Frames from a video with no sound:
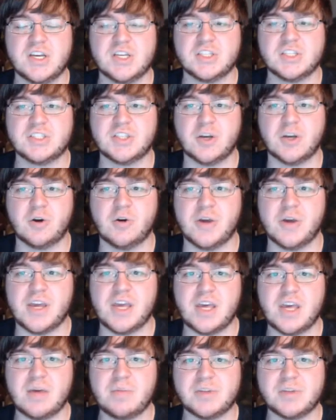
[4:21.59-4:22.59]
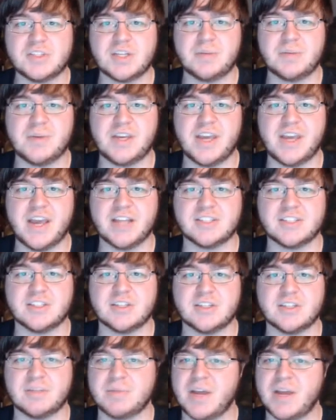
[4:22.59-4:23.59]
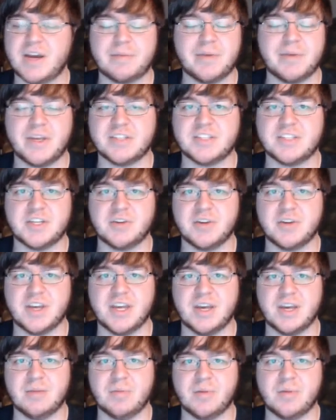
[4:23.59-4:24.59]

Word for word: So Ib is going to be canceled. I'm not going to be continuing Ib.